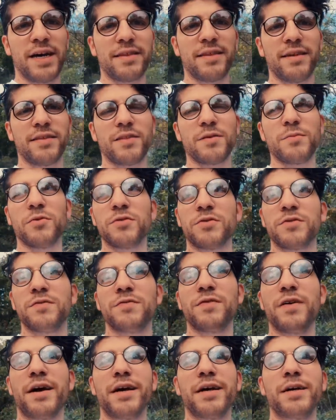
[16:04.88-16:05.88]
I think the most
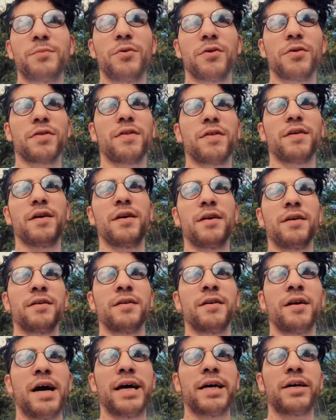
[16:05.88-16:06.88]
valuable
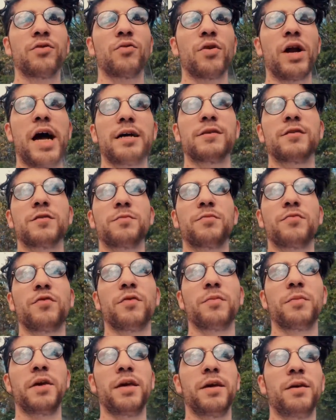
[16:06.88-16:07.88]
thing I grasped
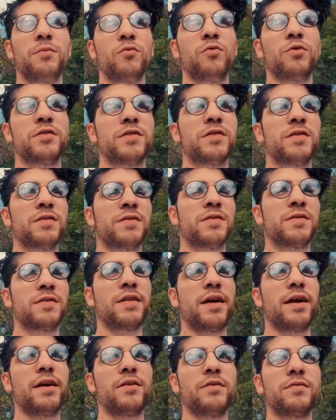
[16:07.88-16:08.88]
from him was
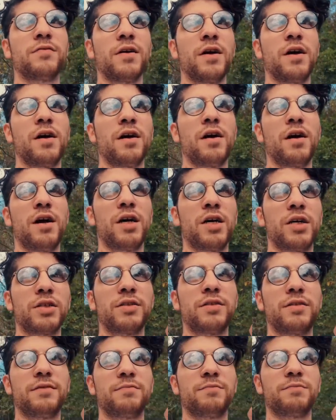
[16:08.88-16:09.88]
instead of
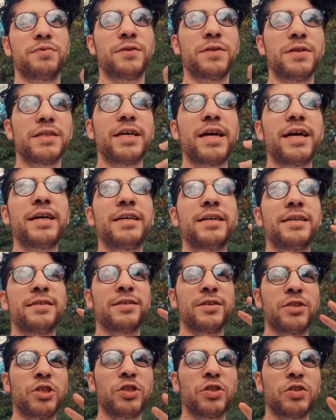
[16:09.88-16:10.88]
planning
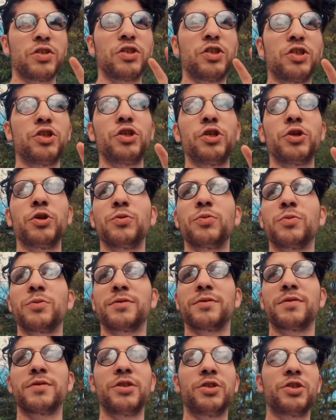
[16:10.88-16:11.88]
to just do,
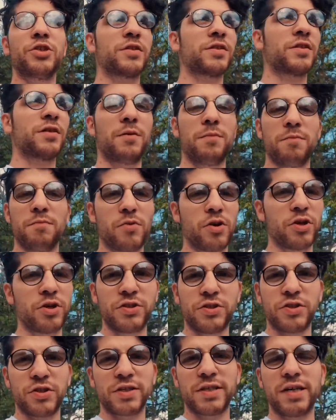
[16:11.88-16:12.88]
to just
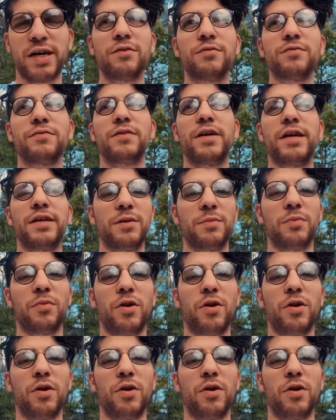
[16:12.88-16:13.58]
immerse yourself in the